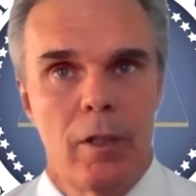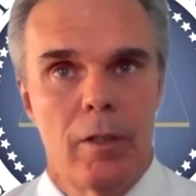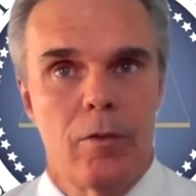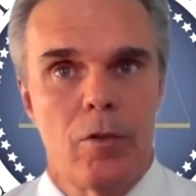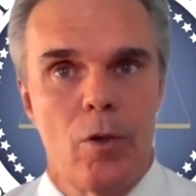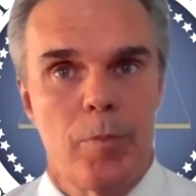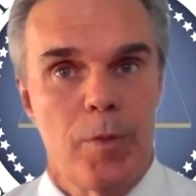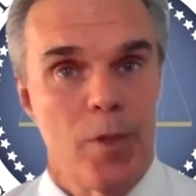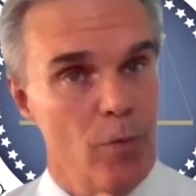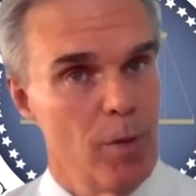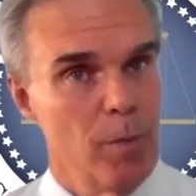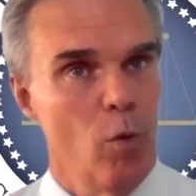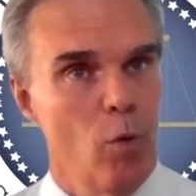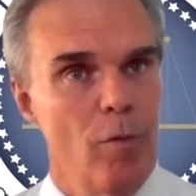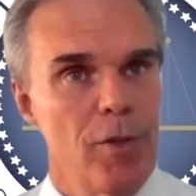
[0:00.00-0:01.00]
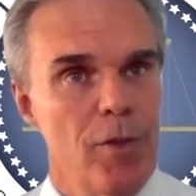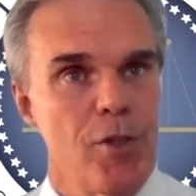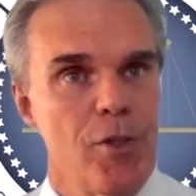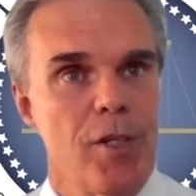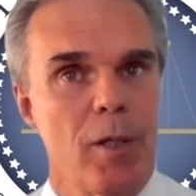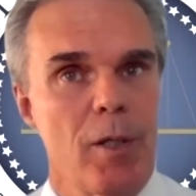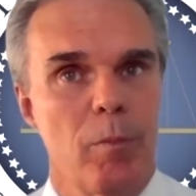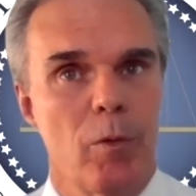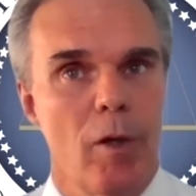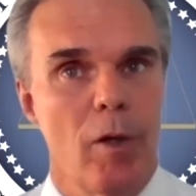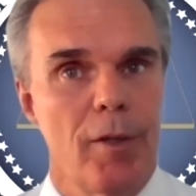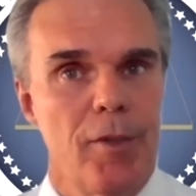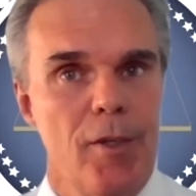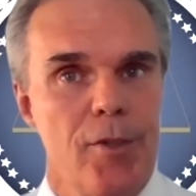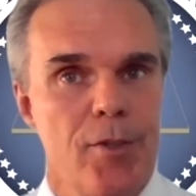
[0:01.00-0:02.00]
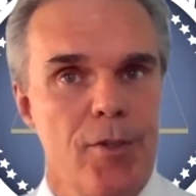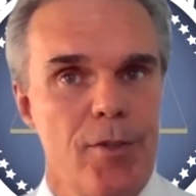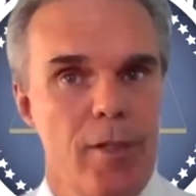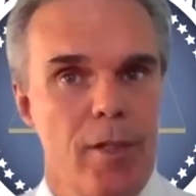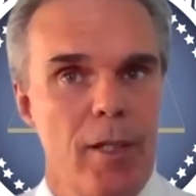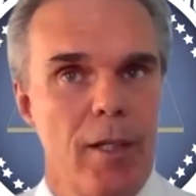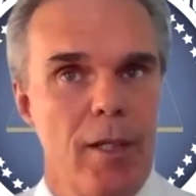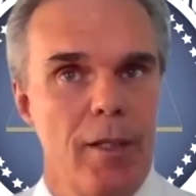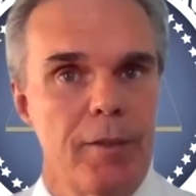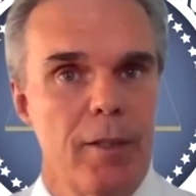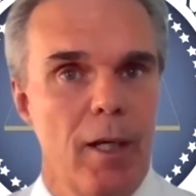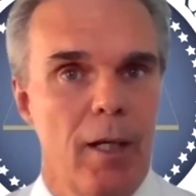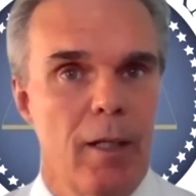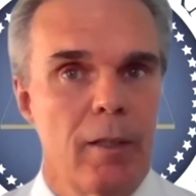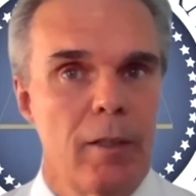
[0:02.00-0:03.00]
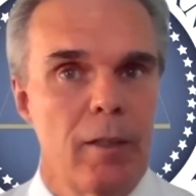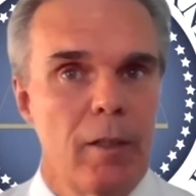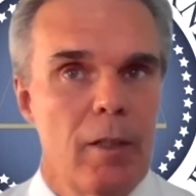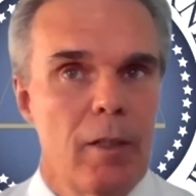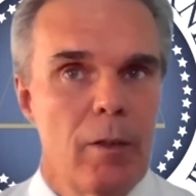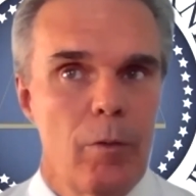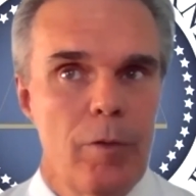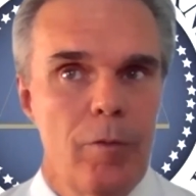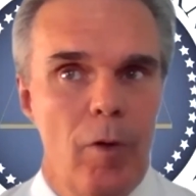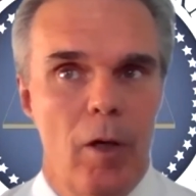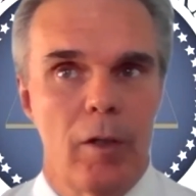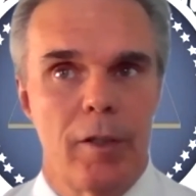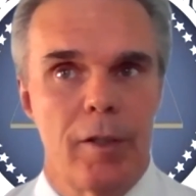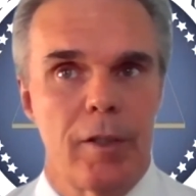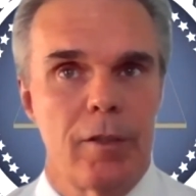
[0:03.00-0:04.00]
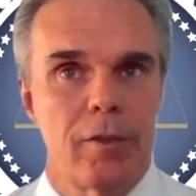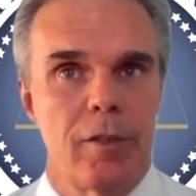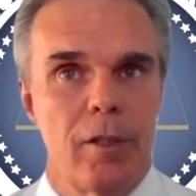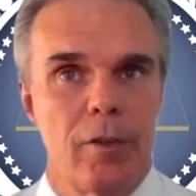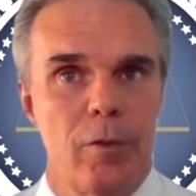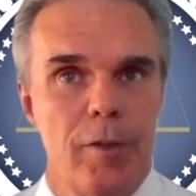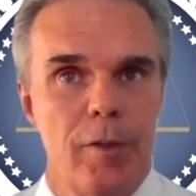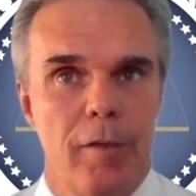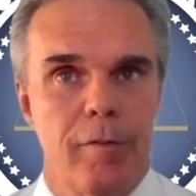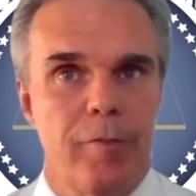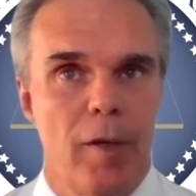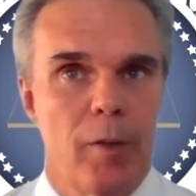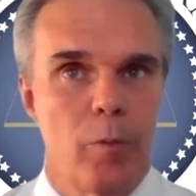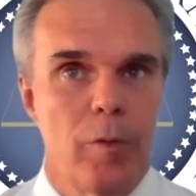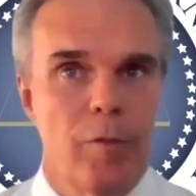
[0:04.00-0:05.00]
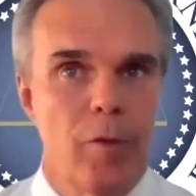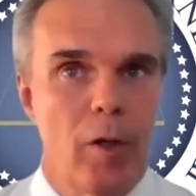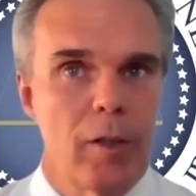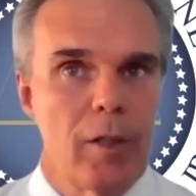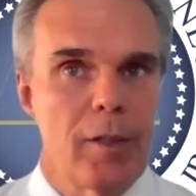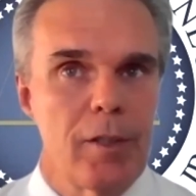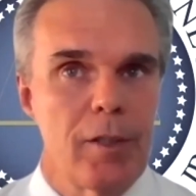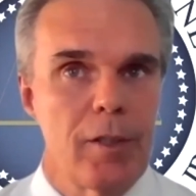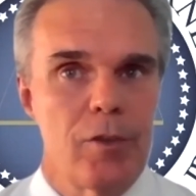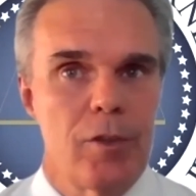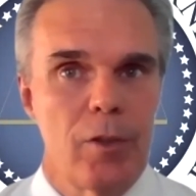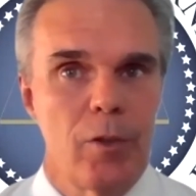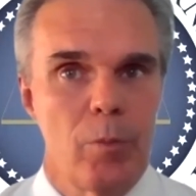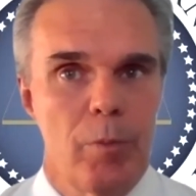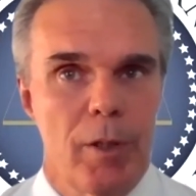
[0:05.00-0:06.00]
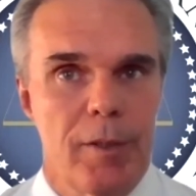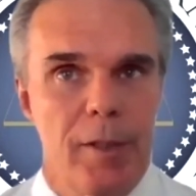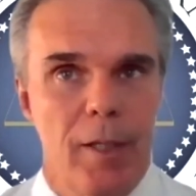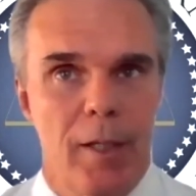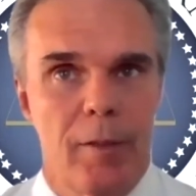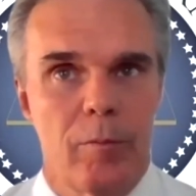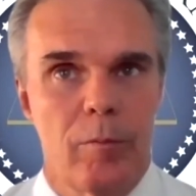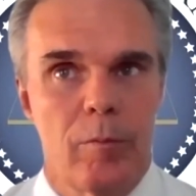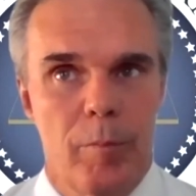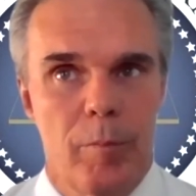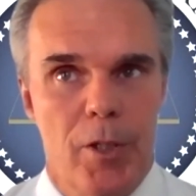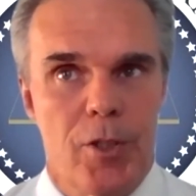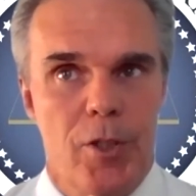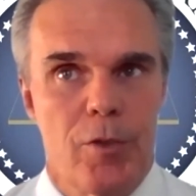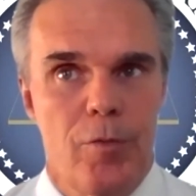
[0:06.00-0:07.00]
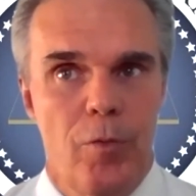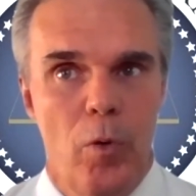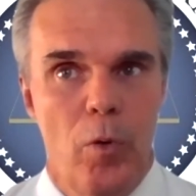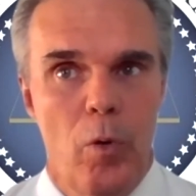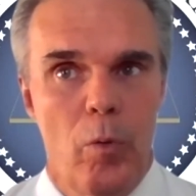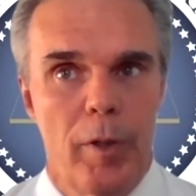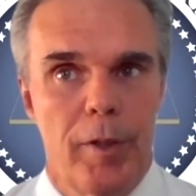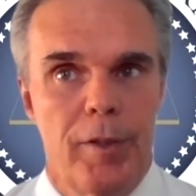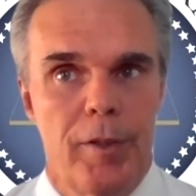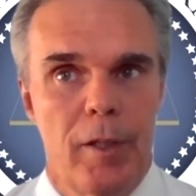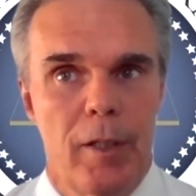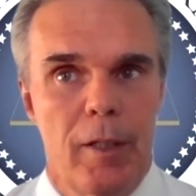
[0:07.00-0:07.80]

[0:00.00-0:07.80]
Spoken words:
in terms of removing the stigma on this. And we've all got to continue that fight. We've all got to continue bringing that message forward.